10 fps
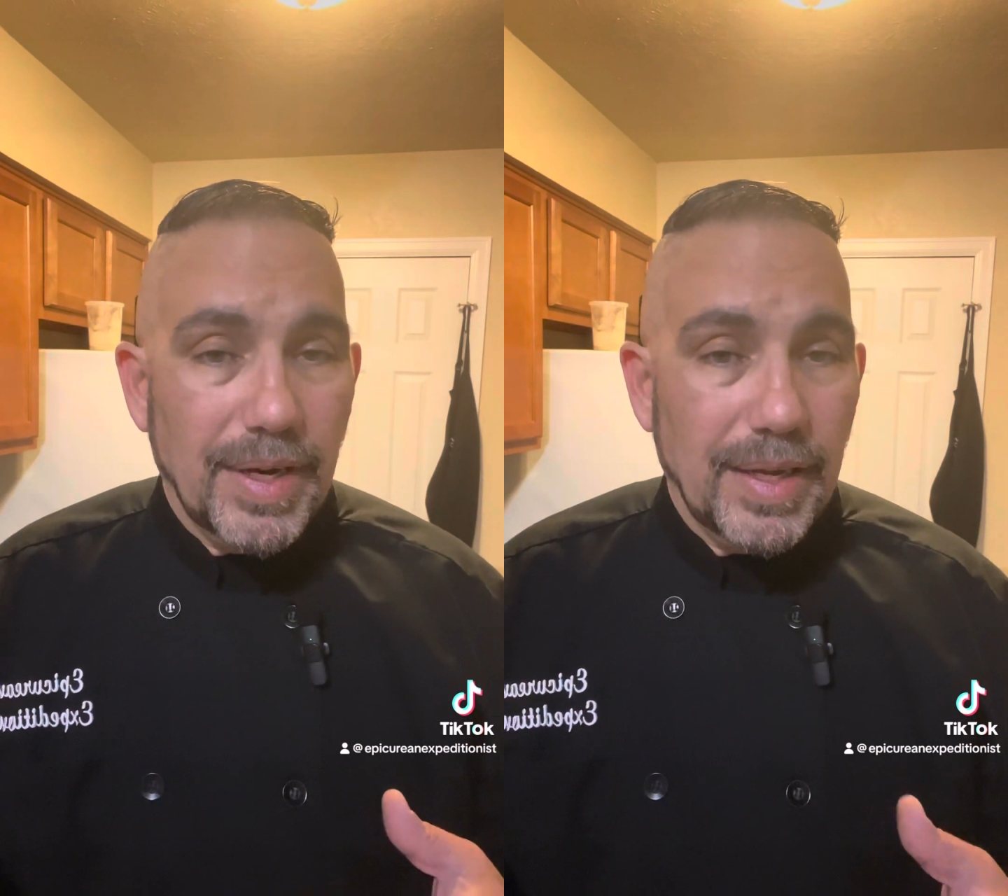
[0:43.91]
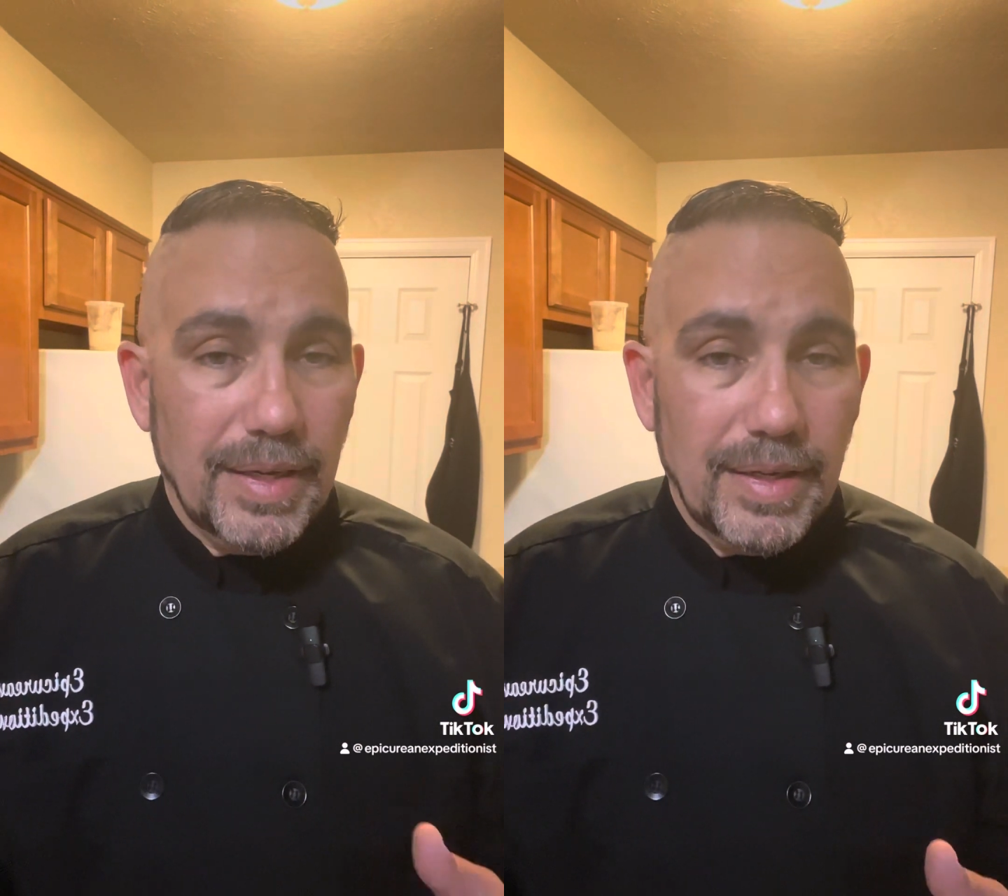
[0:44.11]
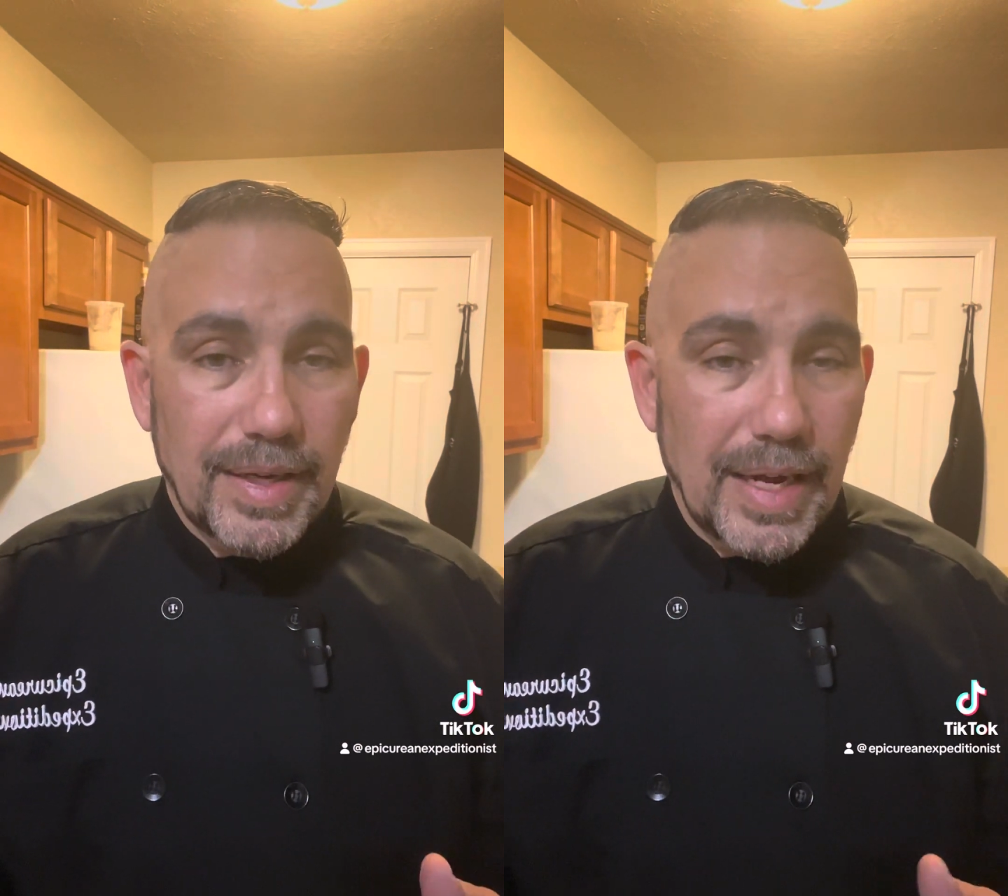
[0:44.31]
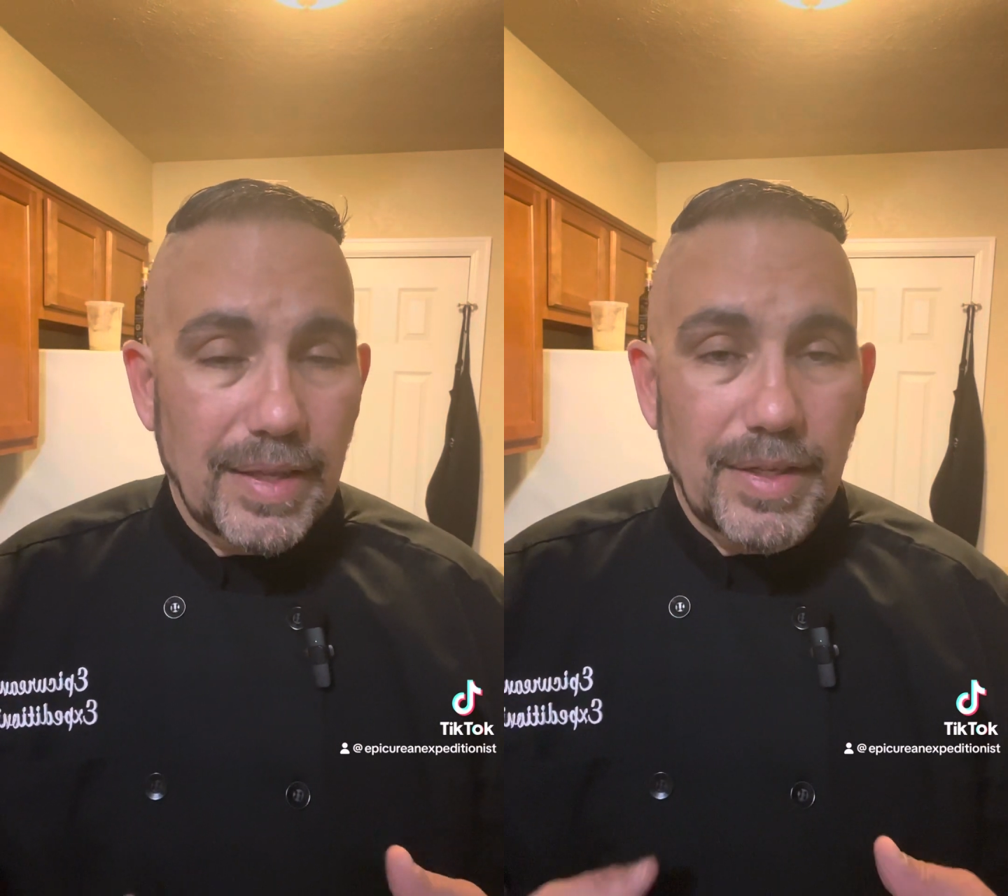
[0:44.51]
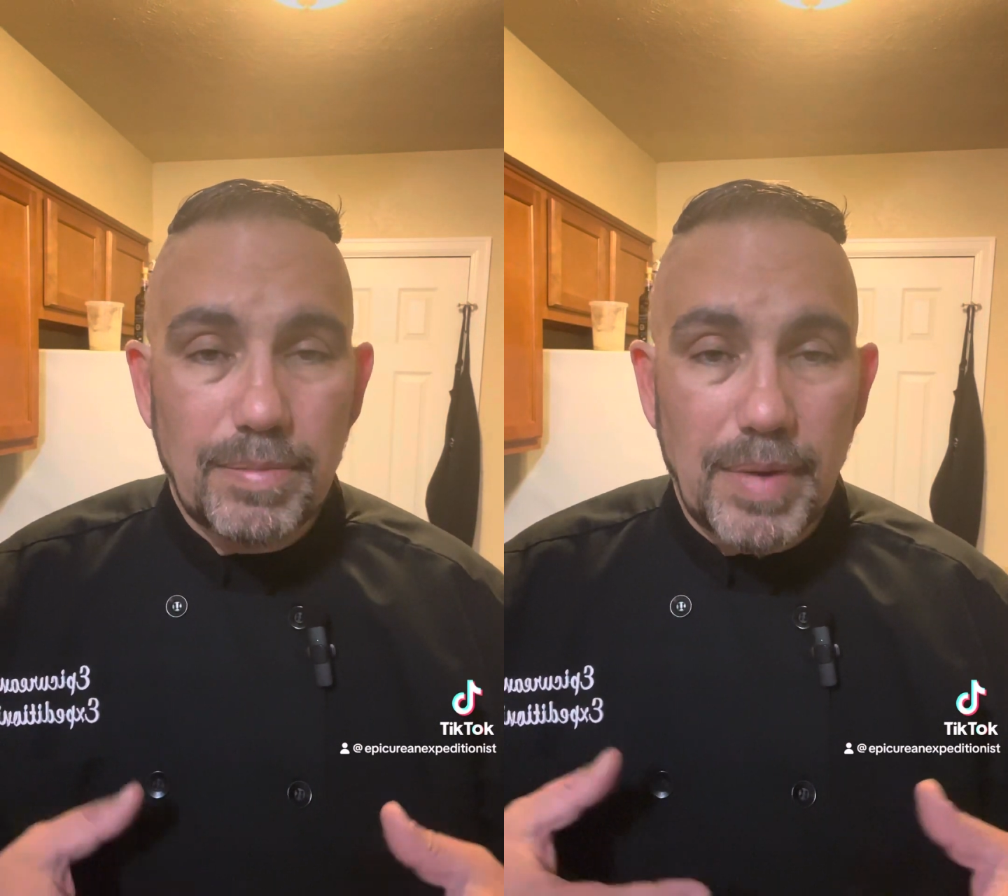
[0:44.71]

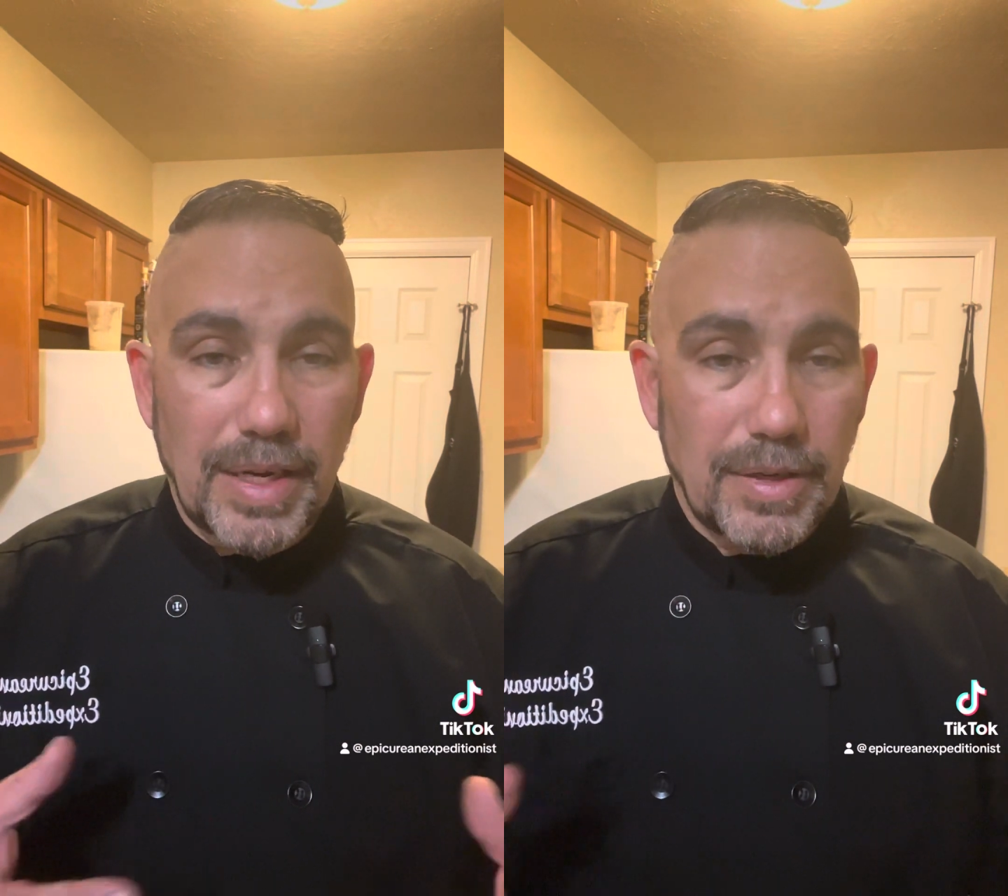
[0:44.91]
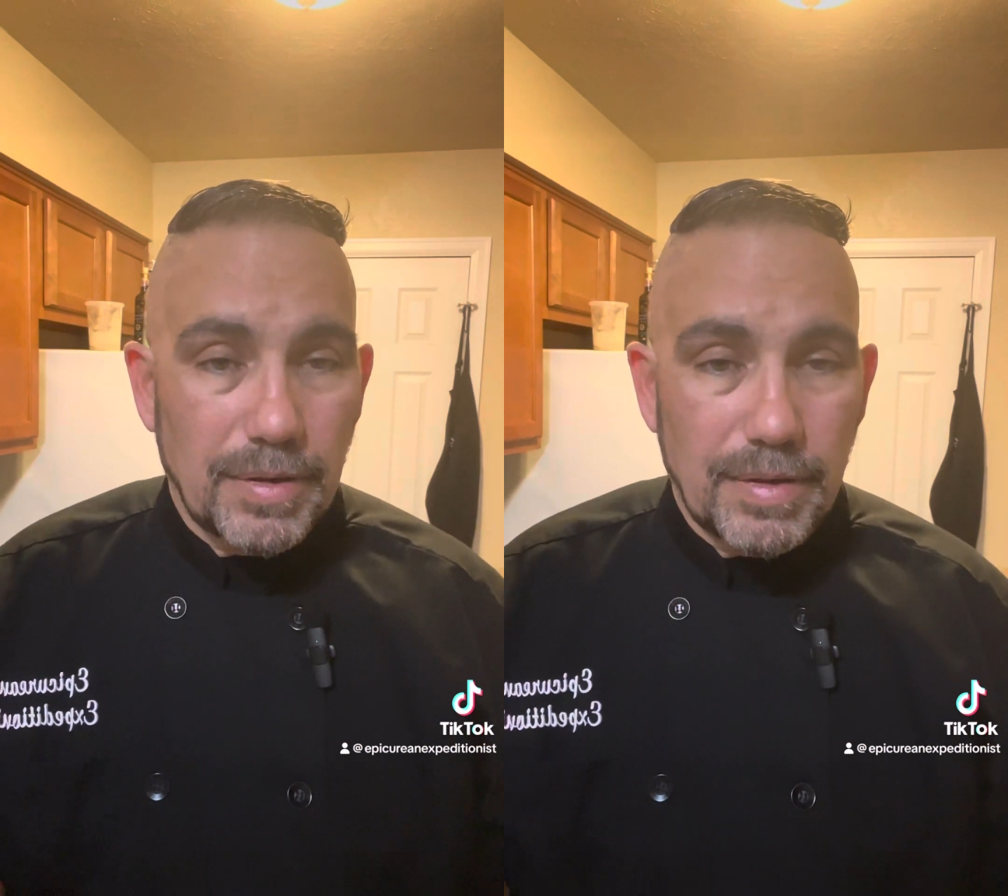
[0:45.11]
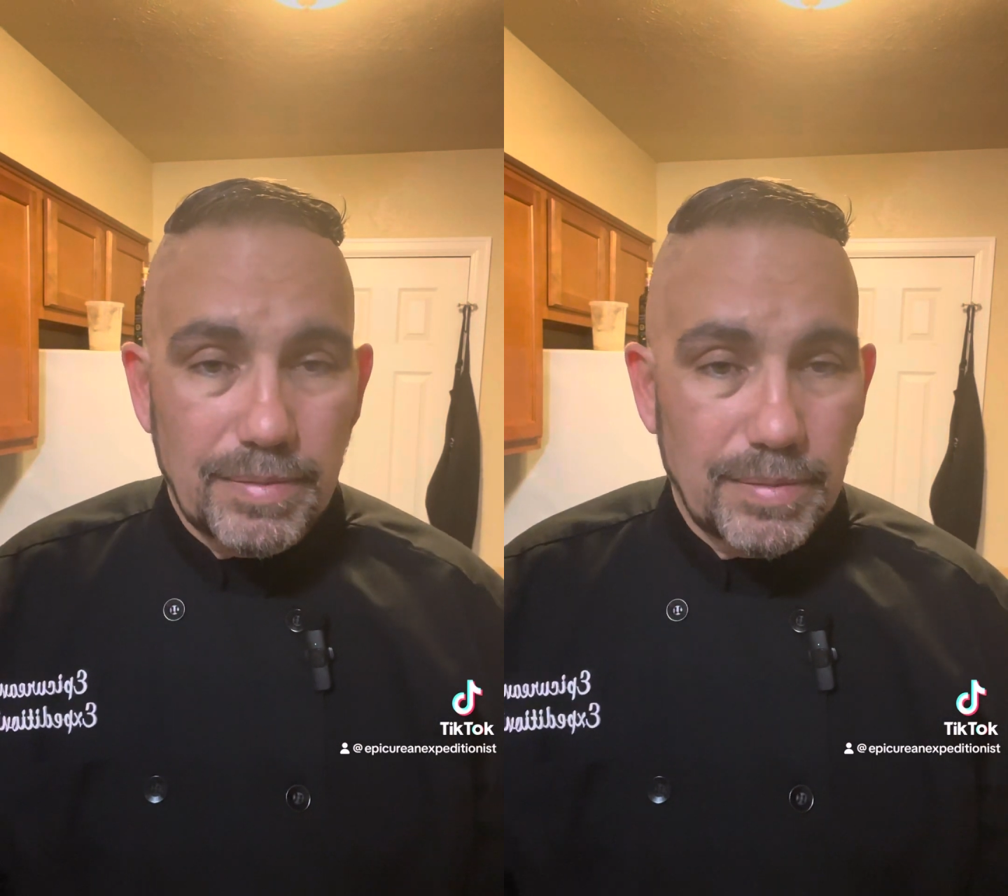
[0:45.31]
these major